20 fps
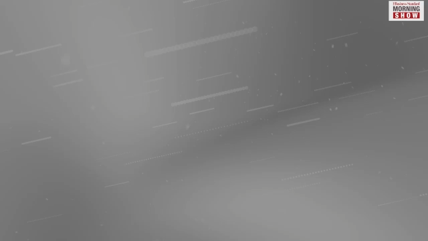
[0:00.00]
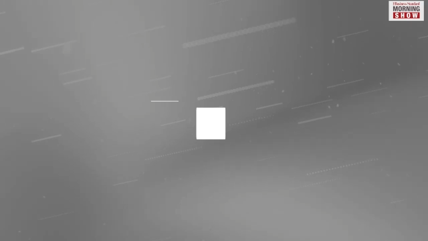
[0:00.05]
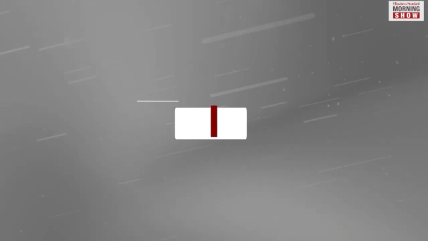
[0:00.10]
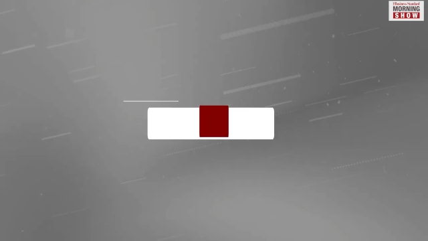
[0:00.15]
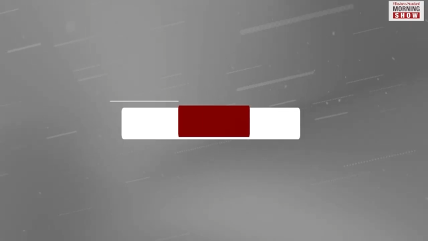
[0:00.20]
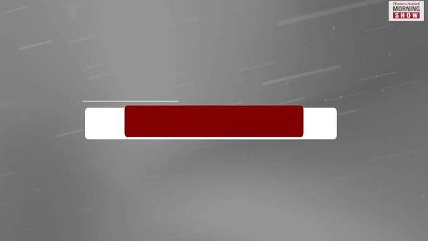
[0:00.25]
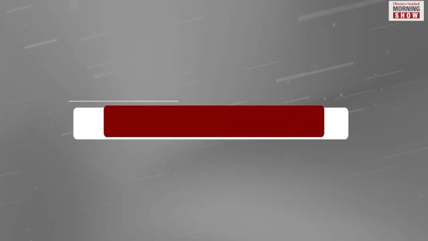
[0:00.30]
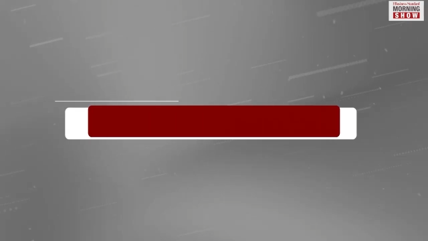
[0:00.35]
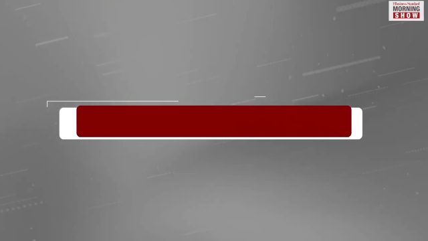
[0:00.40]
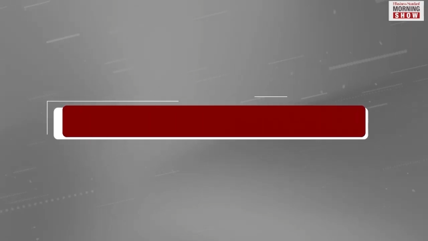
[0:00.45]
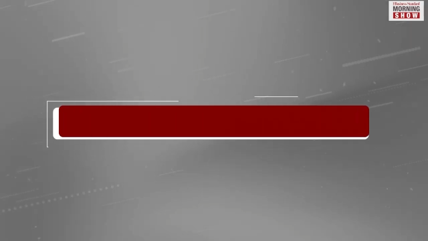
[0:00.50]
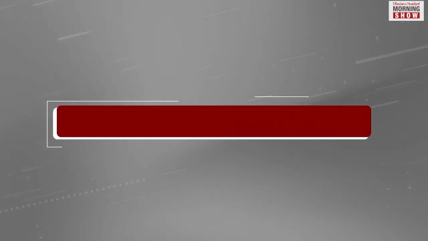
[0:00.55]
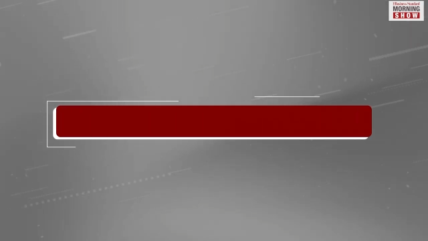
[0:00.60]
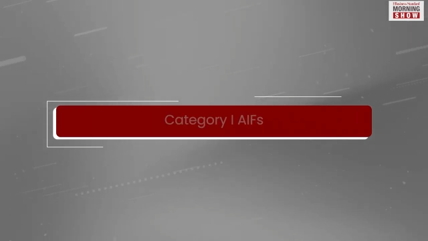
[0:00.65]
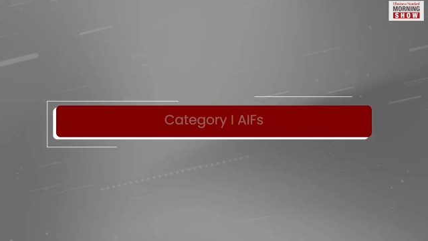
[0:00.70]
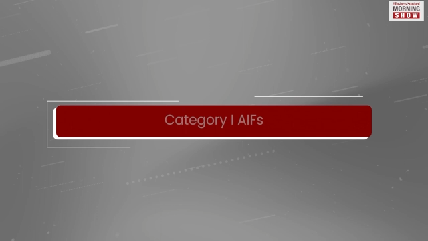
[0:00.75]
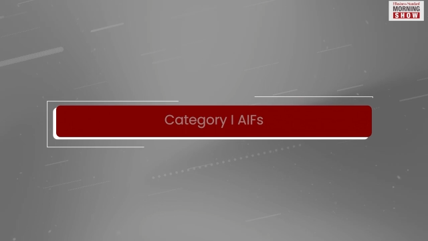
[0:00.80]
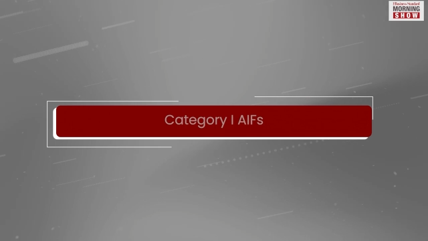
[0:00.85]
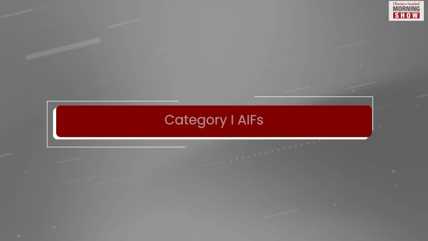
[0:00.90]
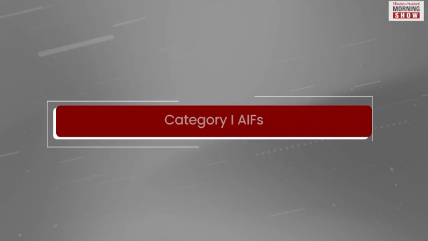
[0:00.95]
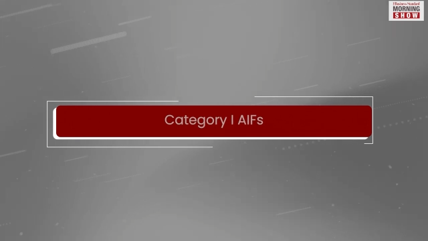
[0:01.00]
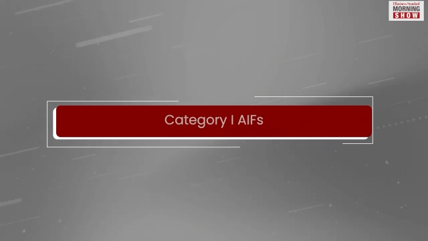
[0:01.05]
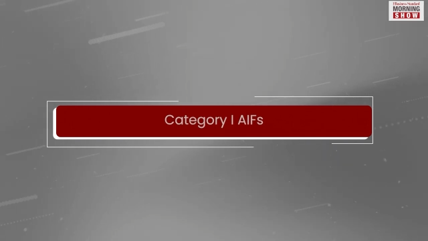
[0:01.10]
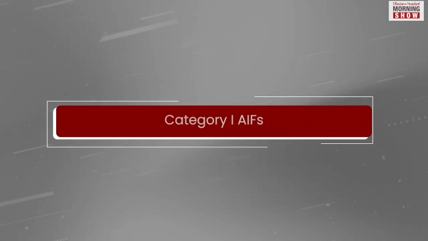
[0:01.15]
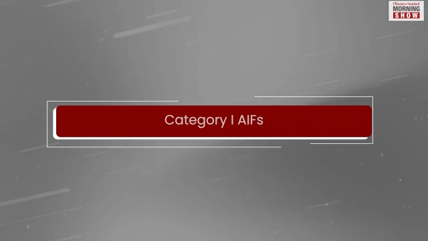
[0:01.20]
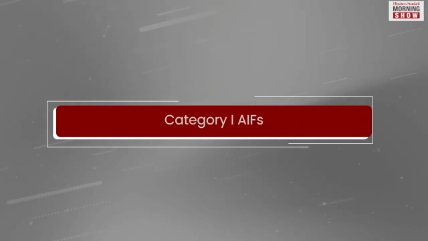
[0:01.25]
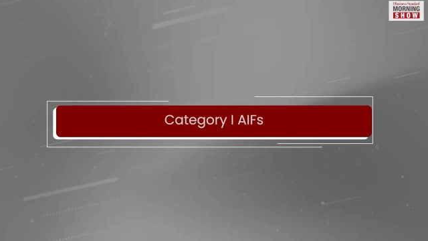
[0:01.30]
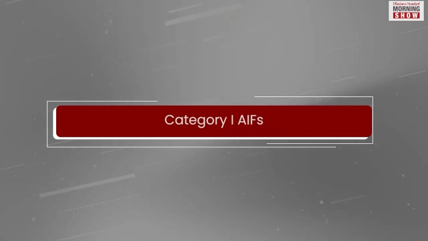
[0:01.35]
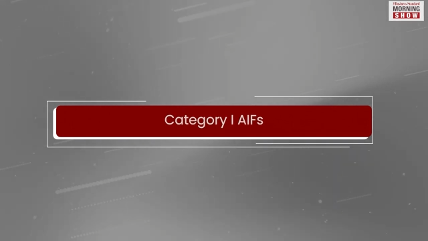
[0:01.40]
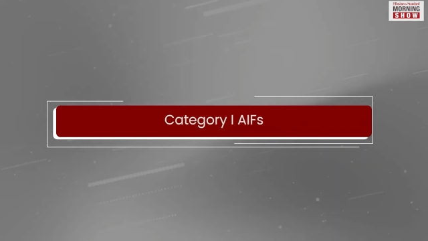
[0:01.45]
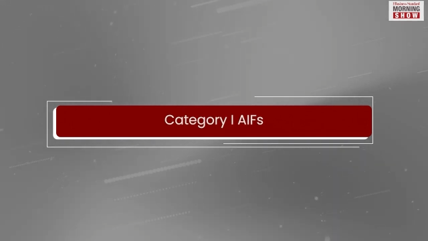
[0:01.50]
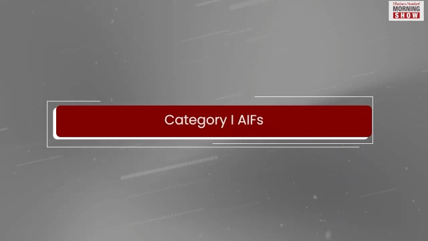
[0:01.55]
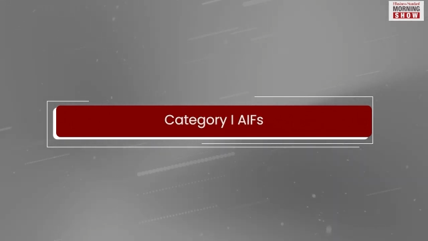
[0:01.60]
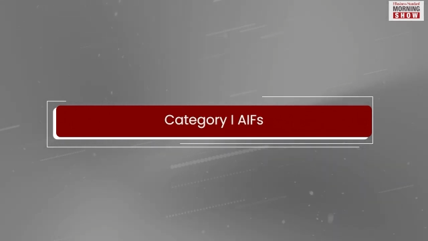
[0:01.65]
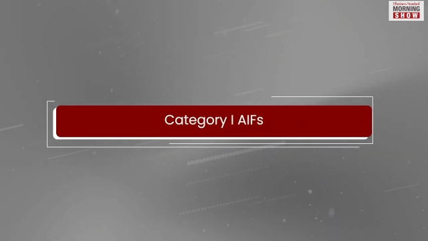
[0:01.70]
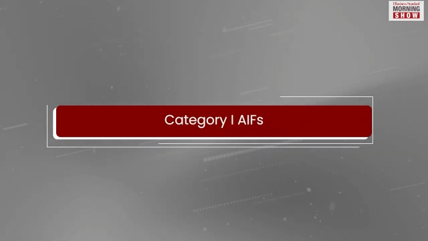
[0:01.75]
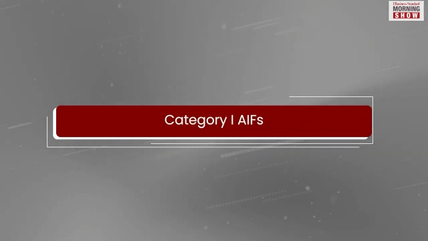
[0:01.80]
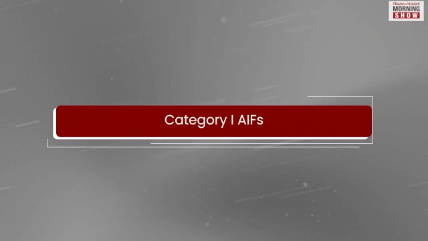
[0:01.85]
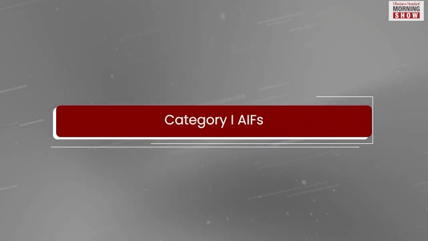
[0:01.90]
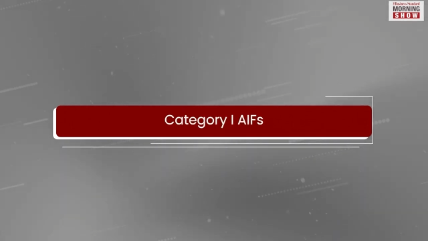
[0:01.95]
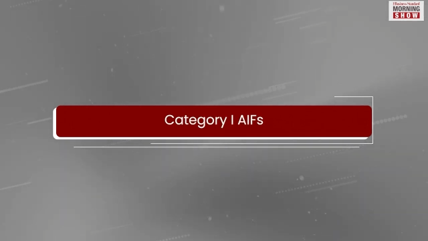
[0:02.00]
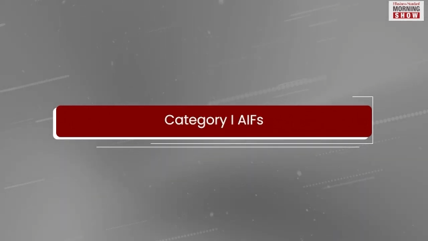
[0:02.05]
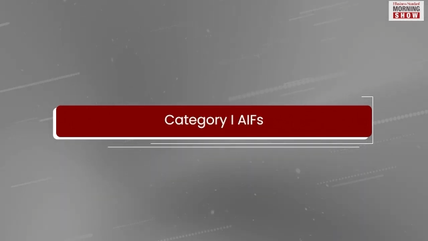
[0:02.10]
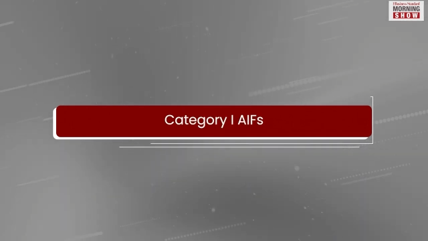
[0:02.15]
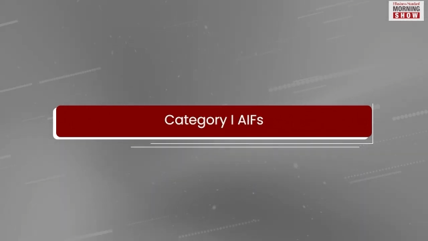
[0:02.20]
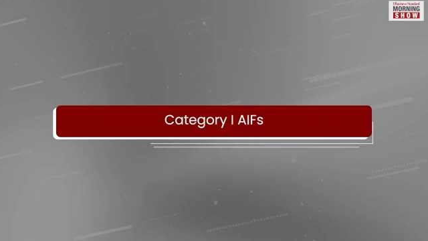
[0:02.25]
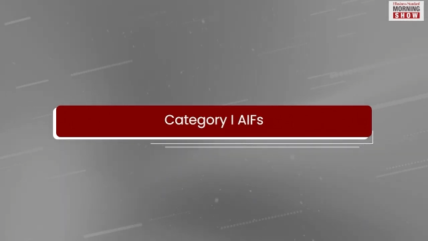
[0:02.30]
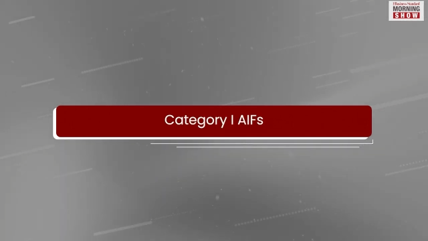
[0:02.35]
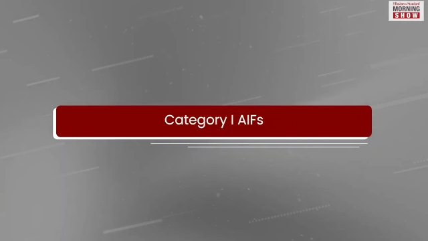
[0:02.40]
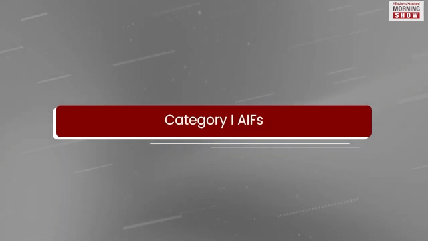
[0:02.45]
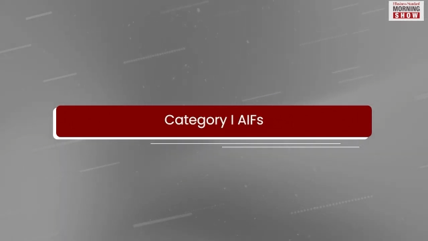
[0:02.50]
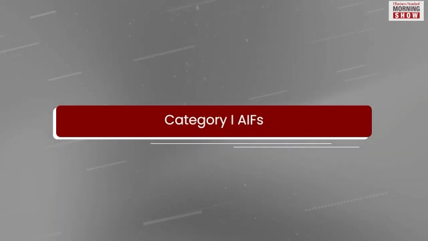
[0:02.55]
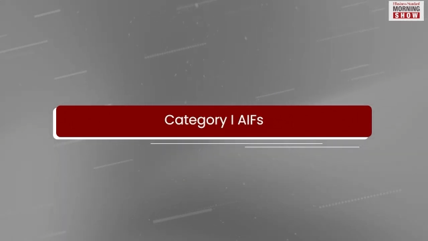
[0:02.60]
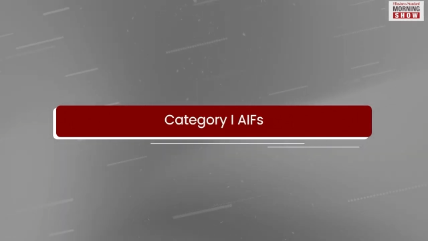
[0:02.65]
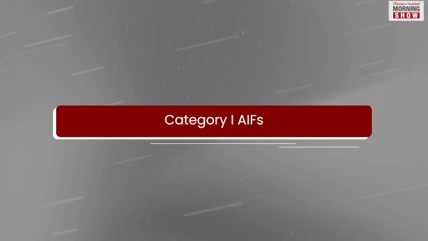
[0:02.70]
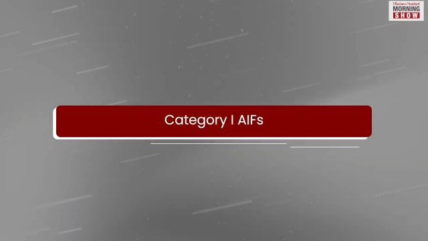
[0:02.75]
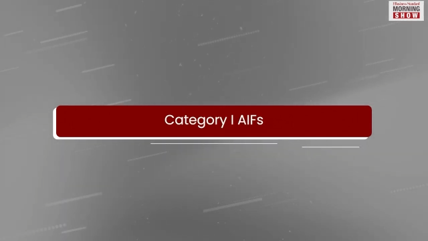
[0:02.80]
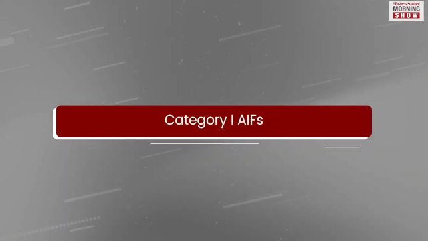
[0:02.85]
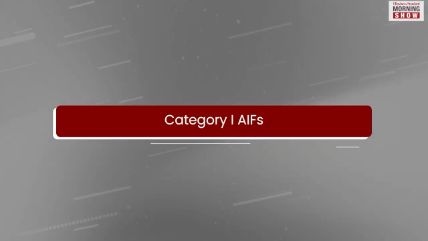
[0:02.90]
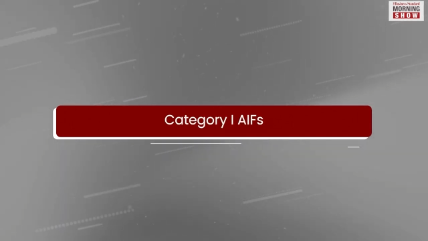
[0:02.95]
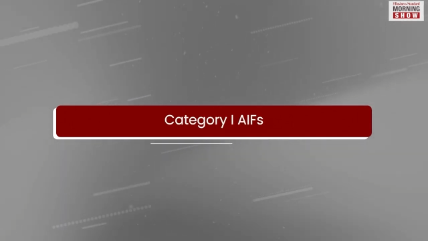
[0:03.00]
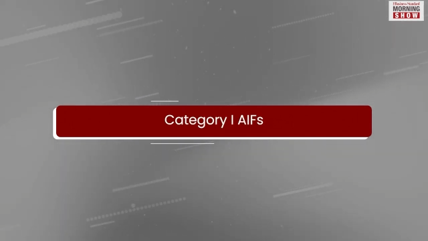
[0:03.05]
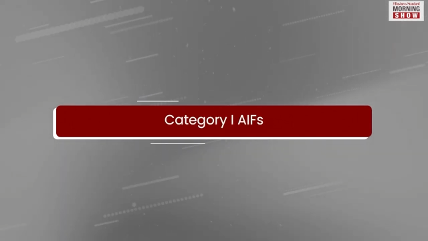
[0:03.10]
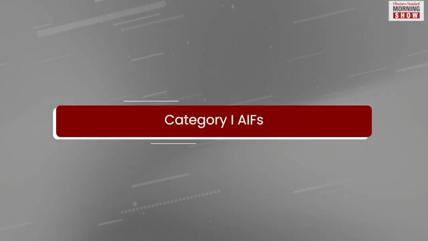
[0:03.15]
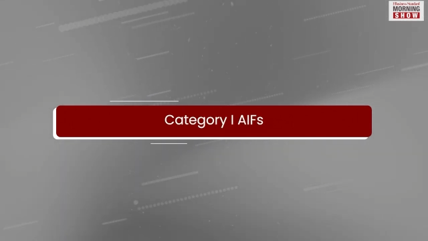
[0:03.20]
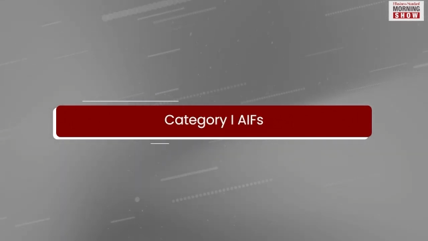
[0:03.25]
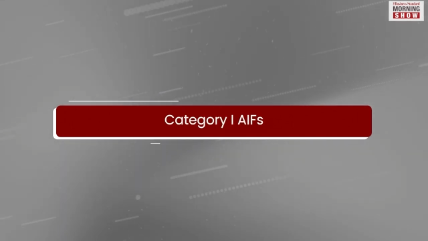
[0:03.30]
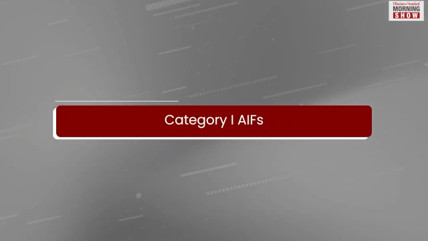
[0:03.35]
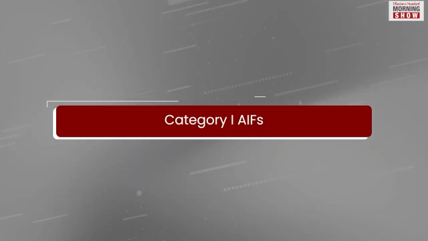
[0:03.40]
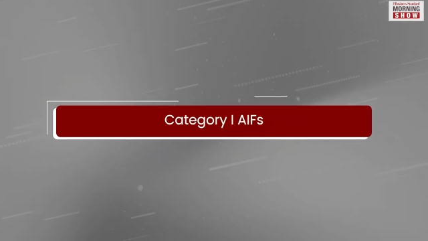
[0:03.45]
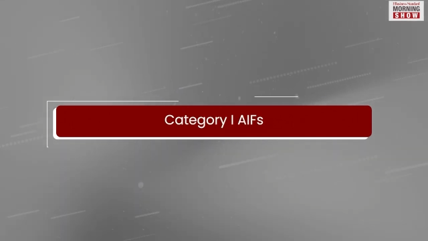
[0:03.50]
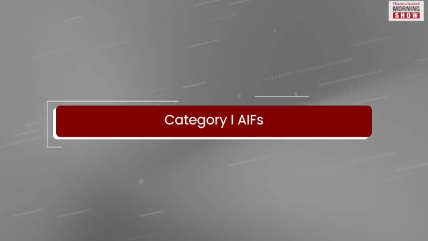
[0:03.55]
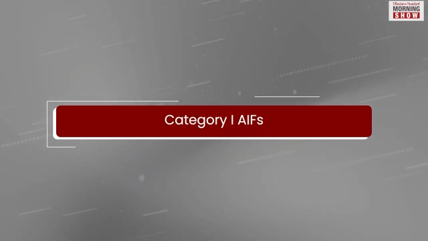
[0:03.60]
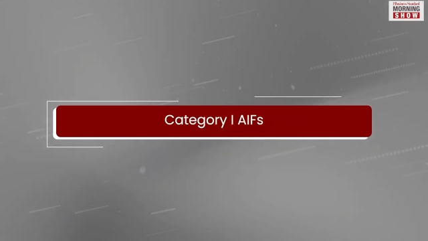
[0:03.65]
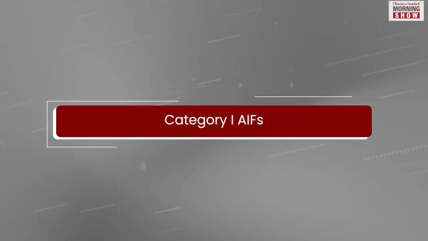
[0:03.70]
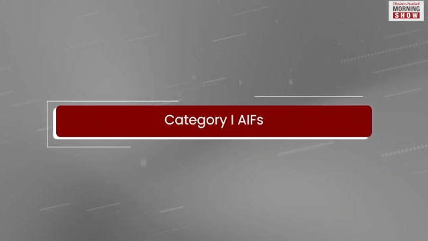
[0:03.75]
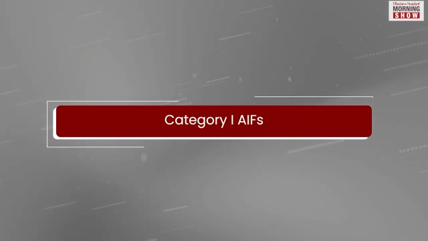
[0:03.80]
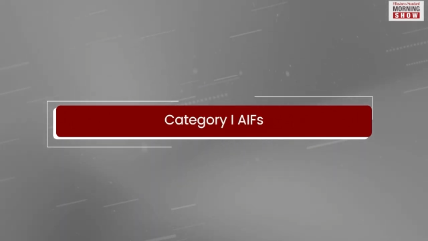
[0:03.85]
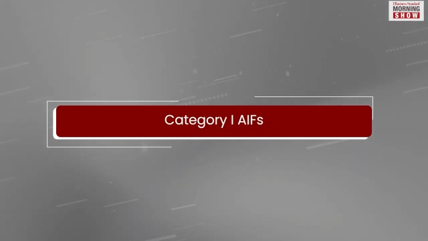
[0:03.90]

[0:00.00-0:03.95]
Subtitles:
No face is visible, so there are no lips to read.